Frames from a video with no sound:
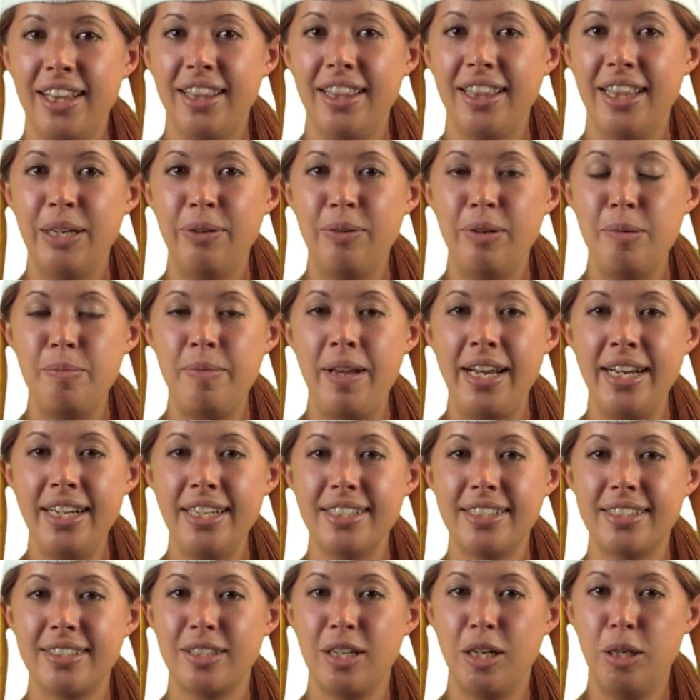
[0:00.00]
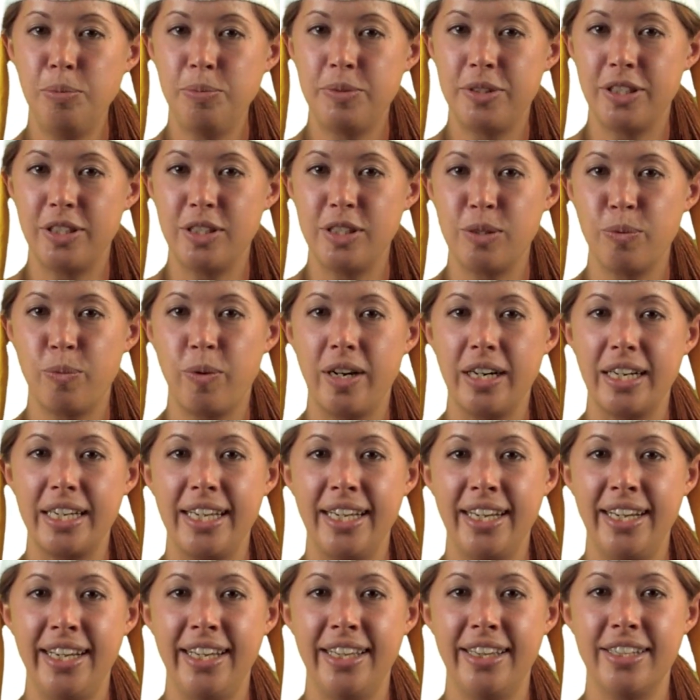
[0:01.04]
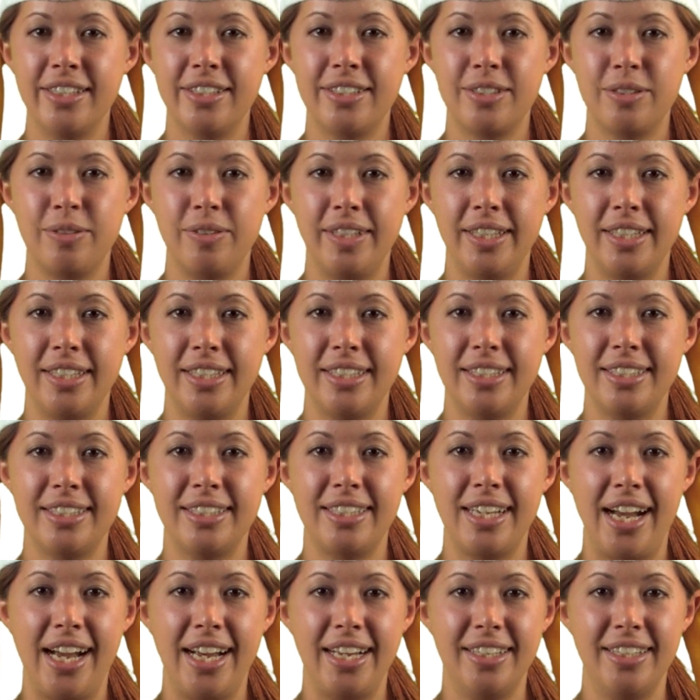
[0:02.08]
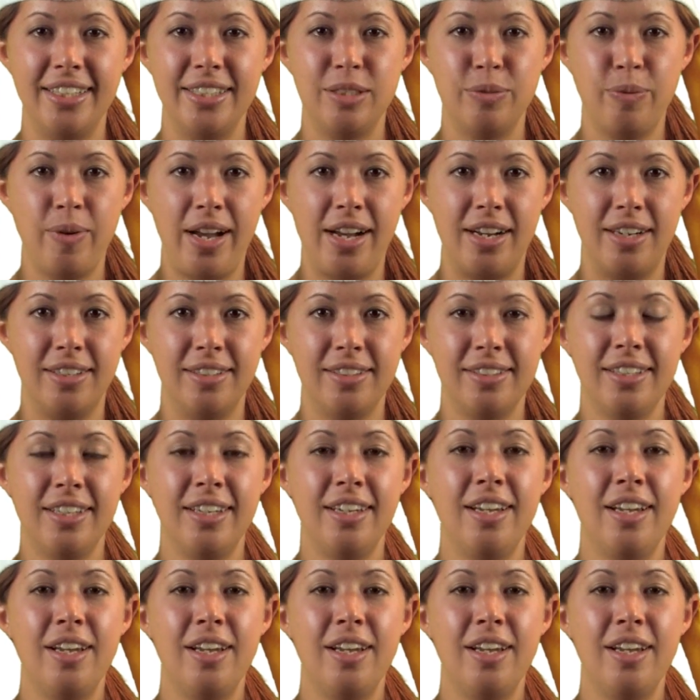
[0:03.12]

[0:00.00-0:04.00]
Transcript: There were many sculptors working in the Surrealist style as well.